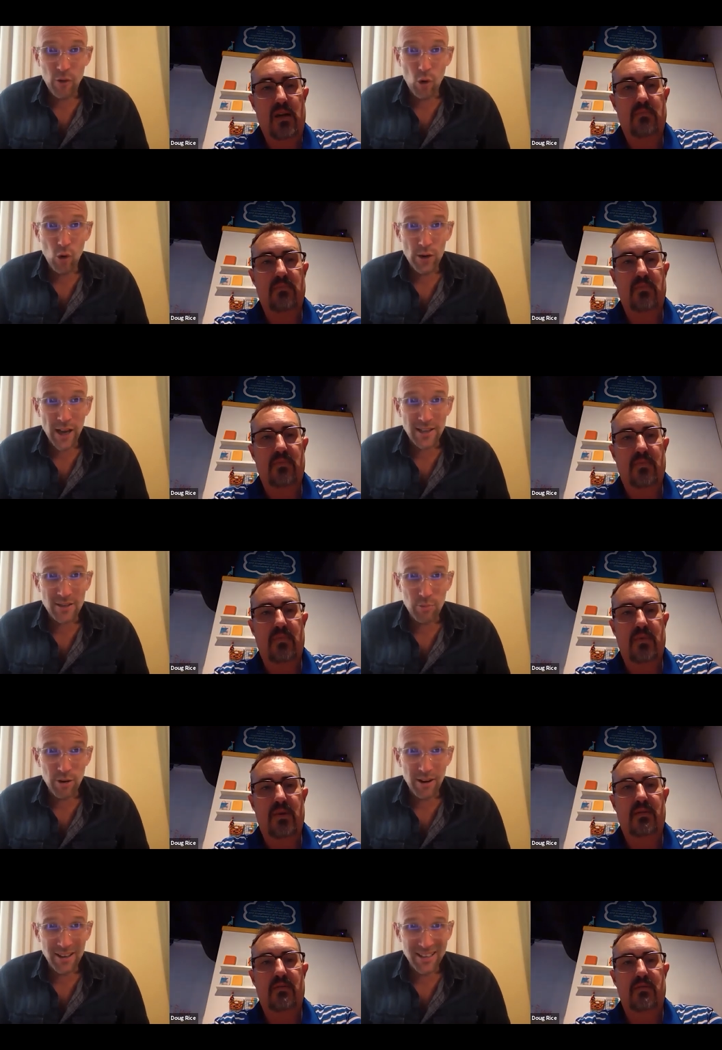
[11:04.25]
Speaker 1: four days of
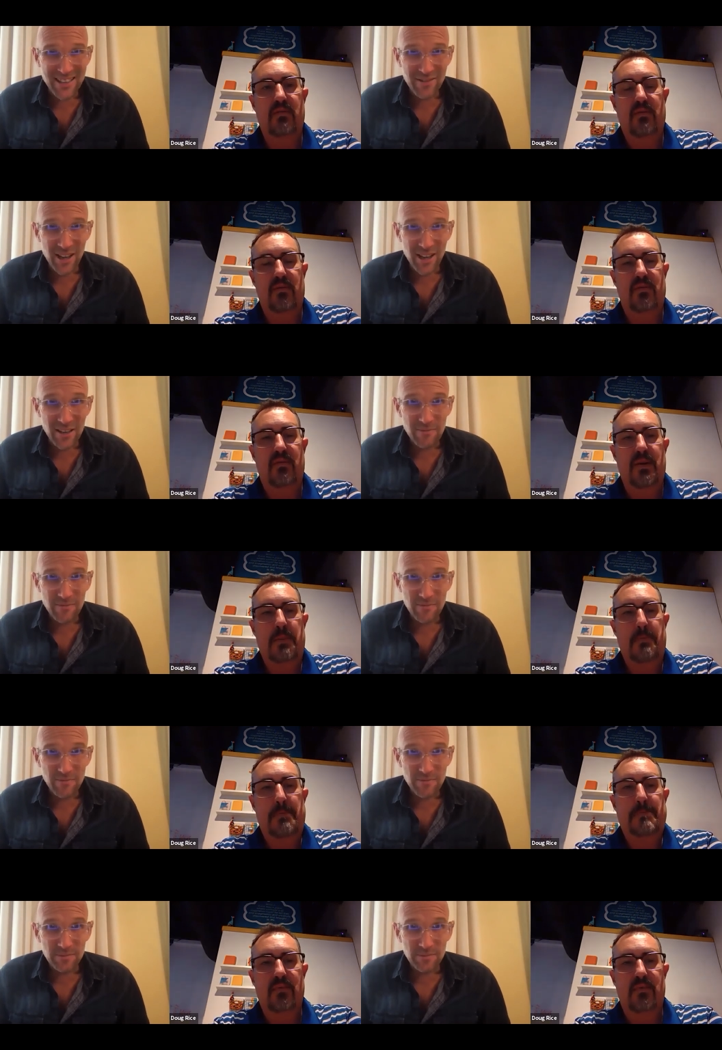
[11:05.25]
productivity
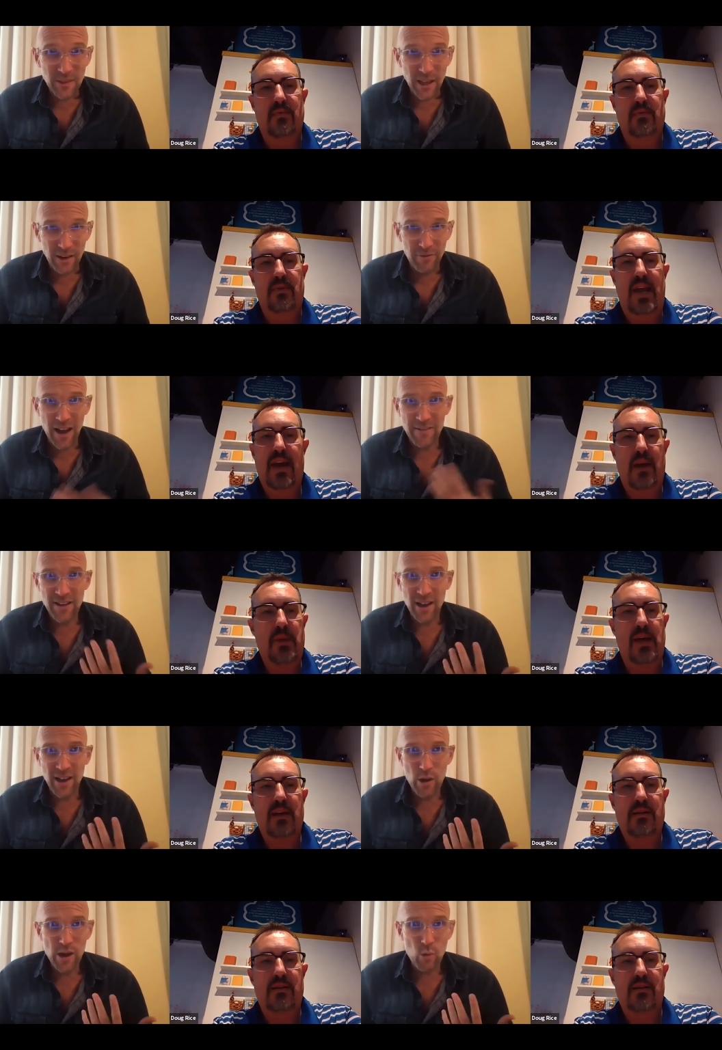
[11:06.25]
in a five yeah,
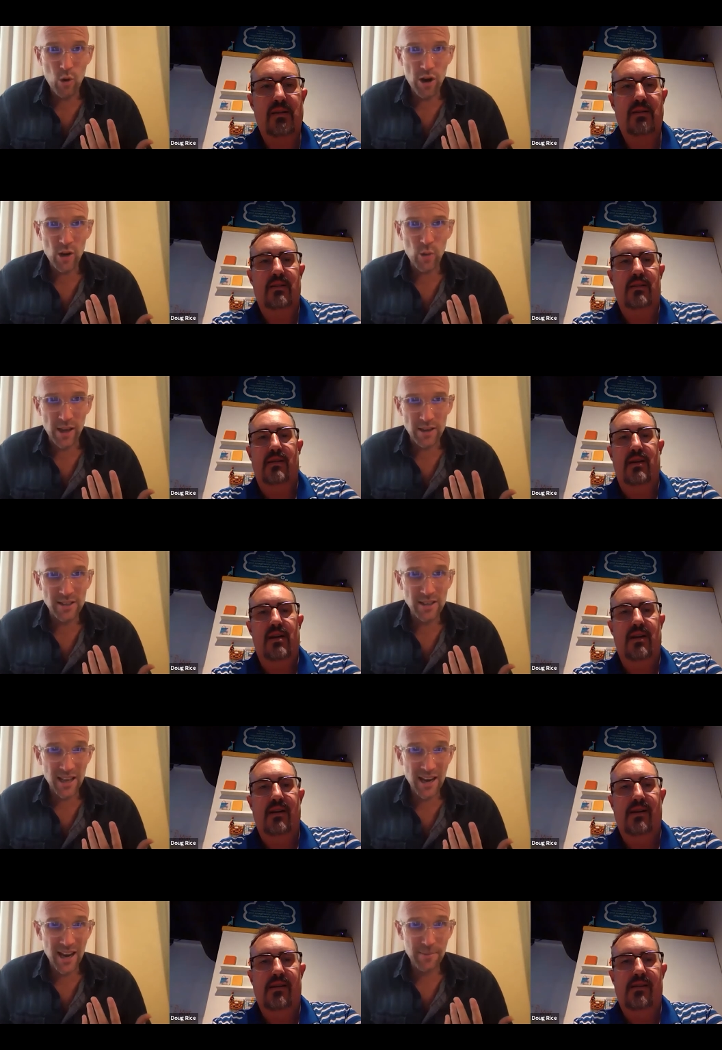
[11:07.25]
day not... work week. Is, is
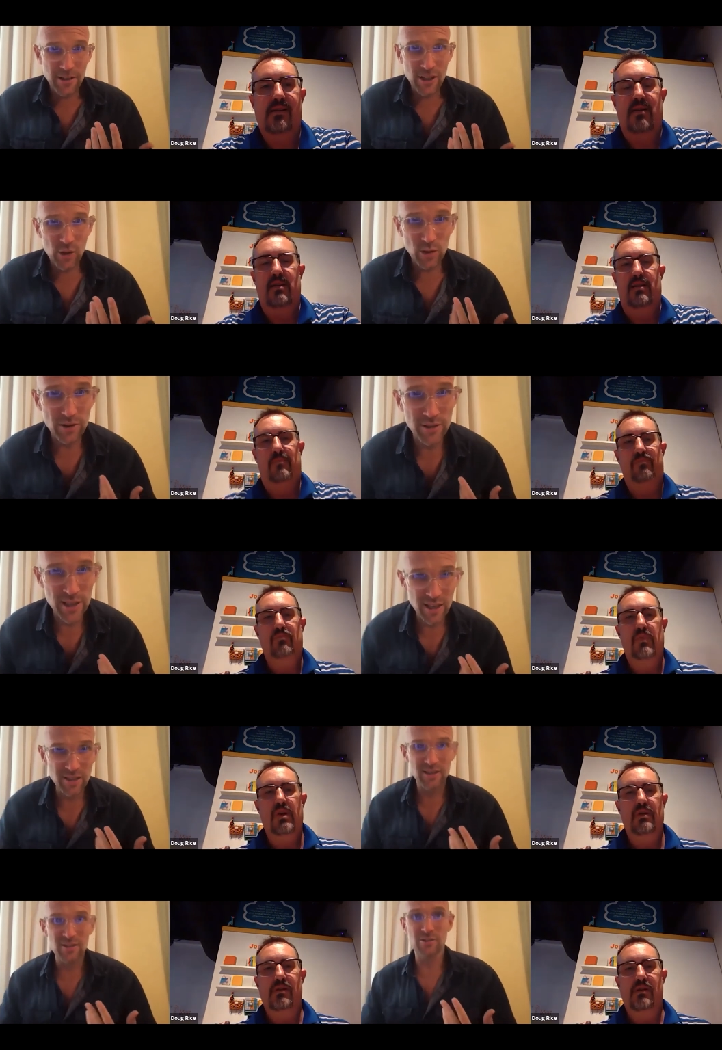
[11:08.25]
that how much you were
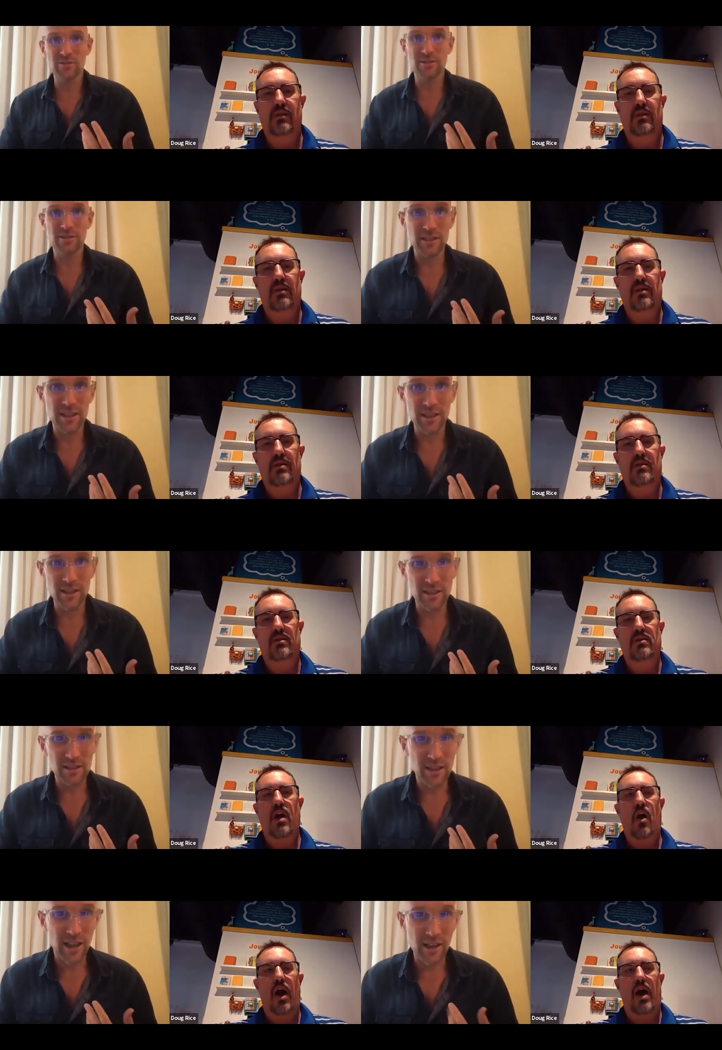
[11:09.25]
losing? Or
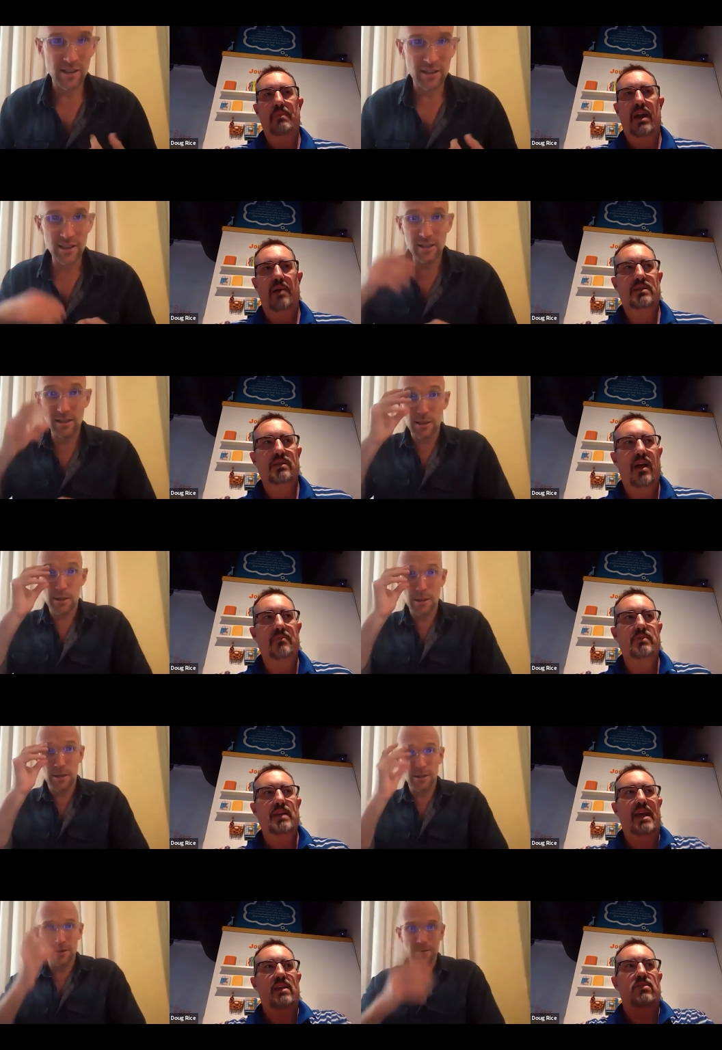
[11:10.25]
Speaker 2: no, like, I mean I'm, I'm,
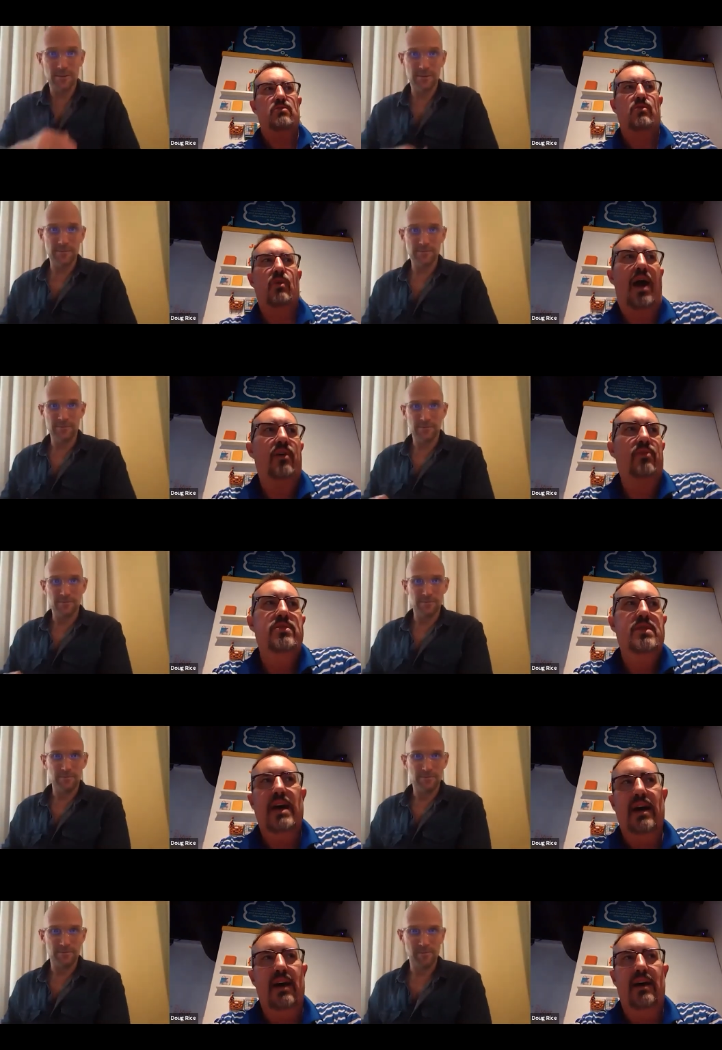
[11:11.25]
saying throughout
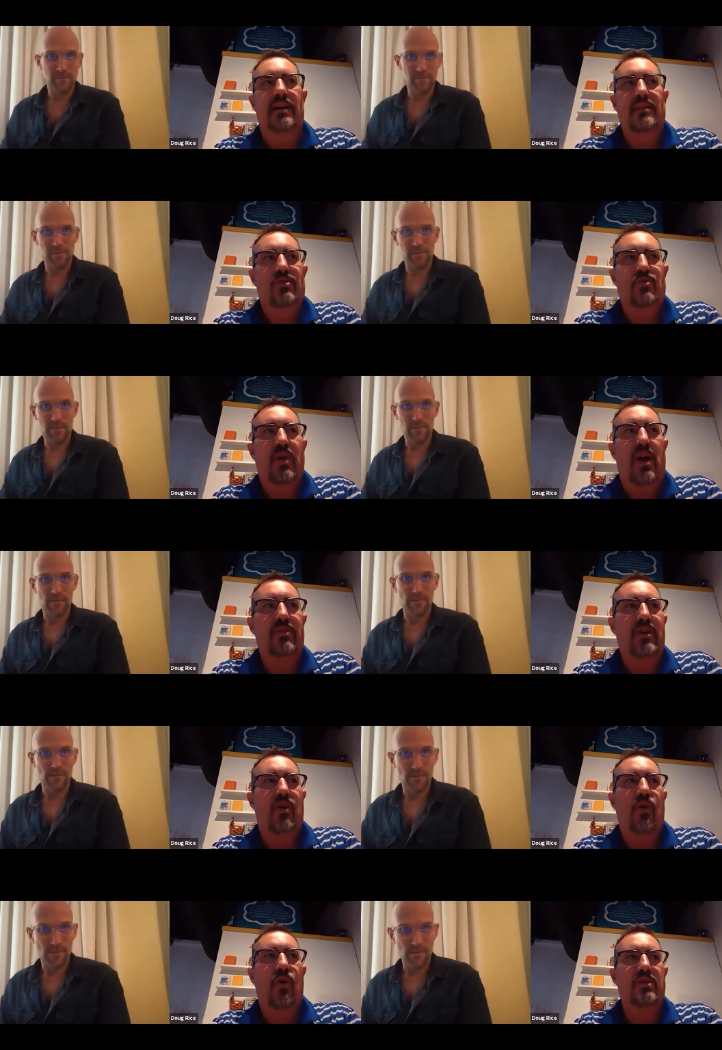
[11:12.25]
the throughout the
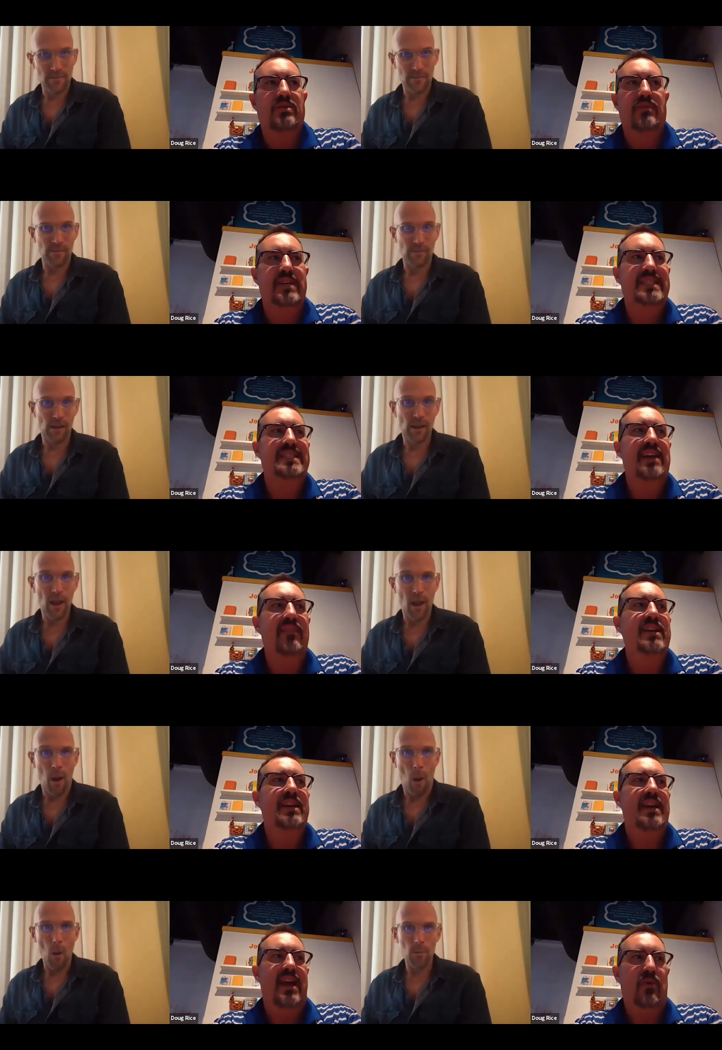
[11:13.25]
course of a
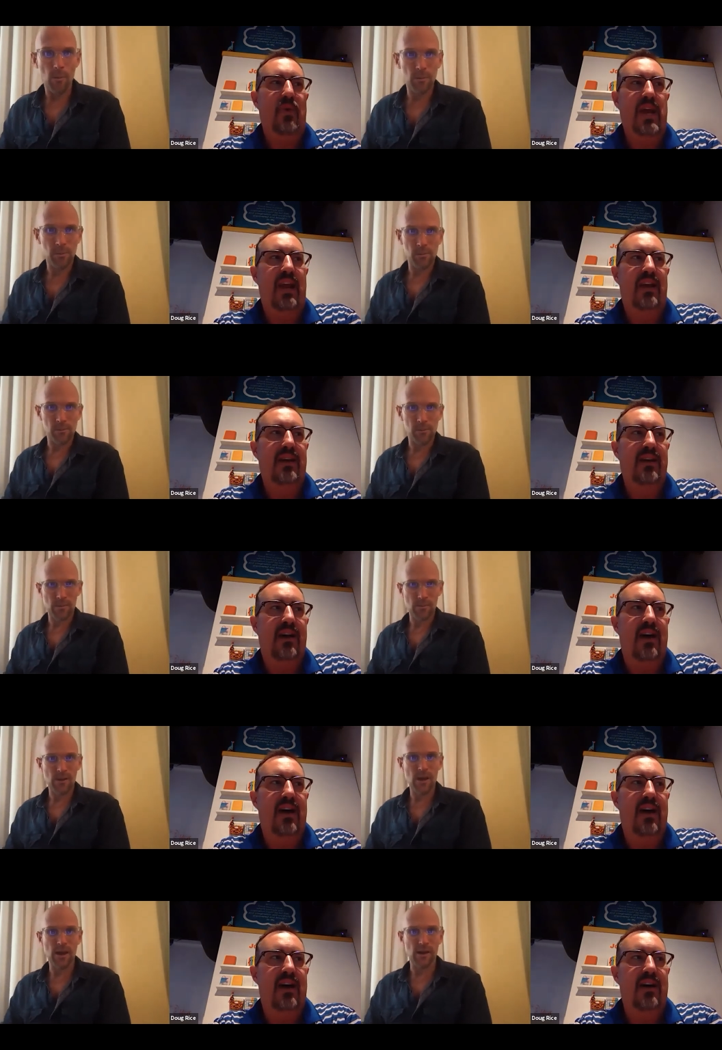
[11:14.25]
seven day week,
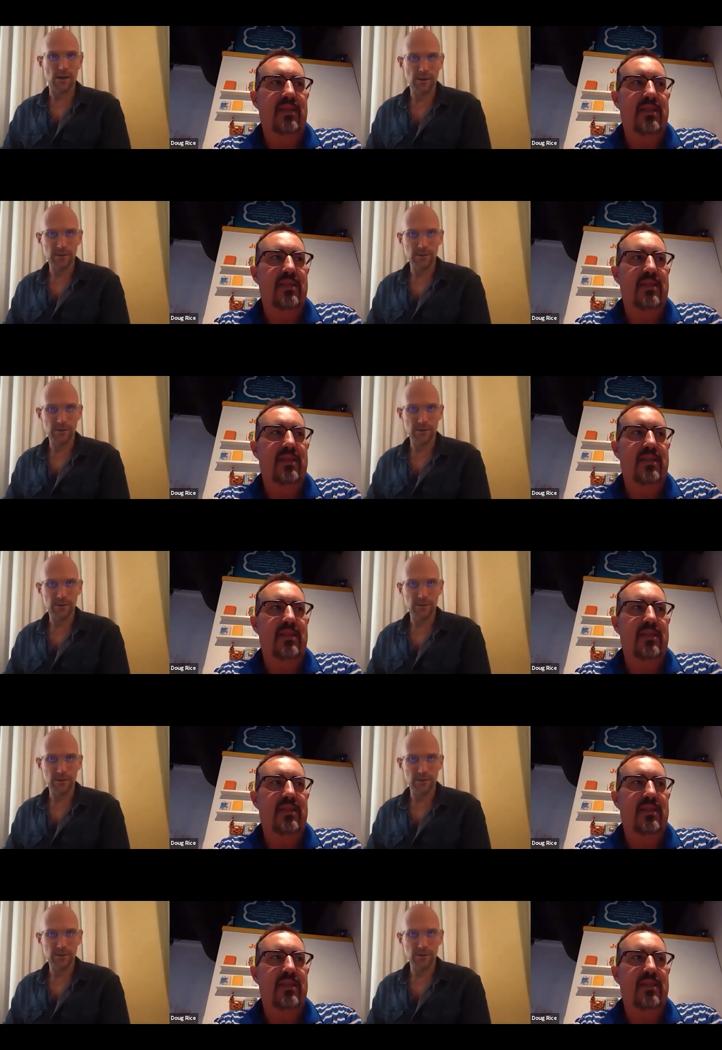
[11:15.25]
uh, yeah.